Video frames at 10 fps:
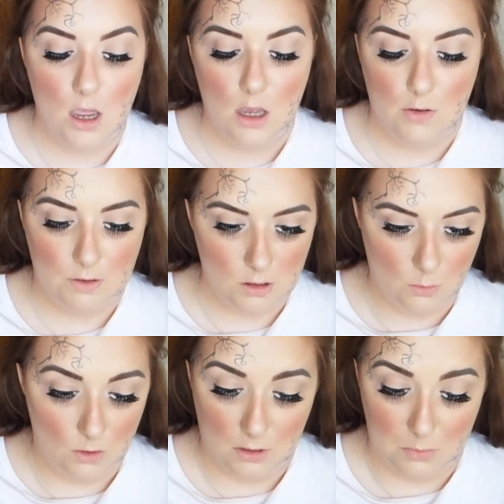If you don't know
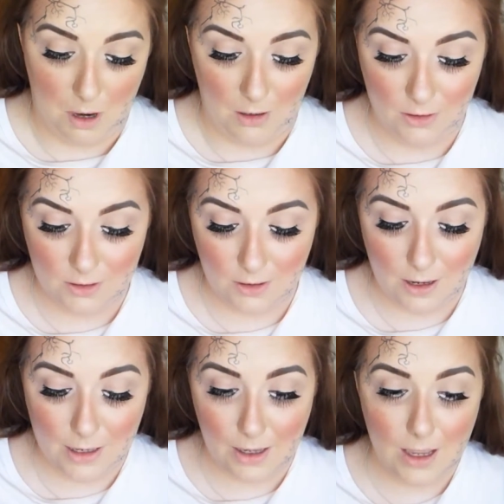what this palette looks
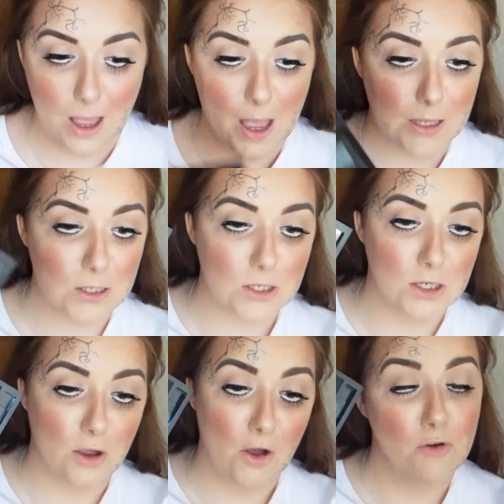like, it's
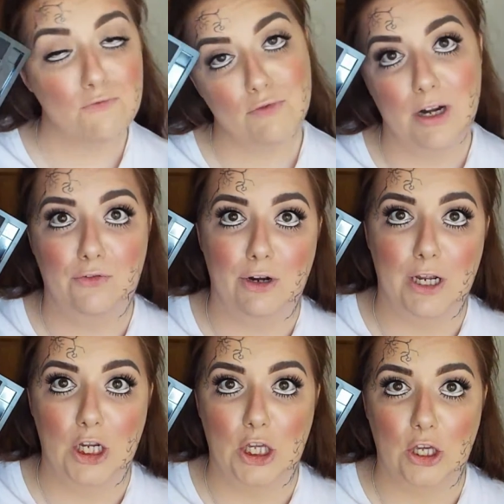really
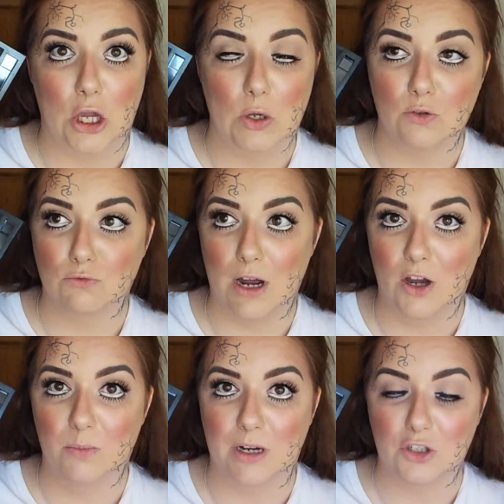freaking cute, right
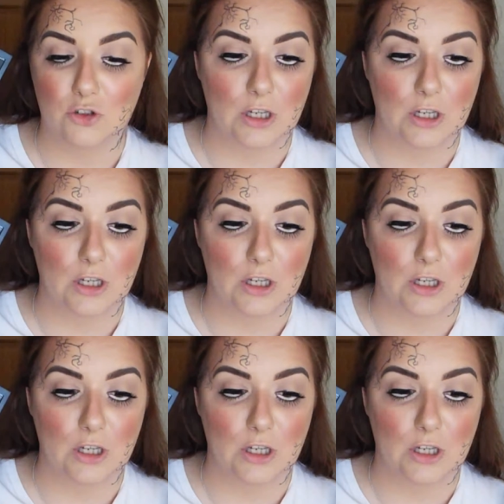up my street.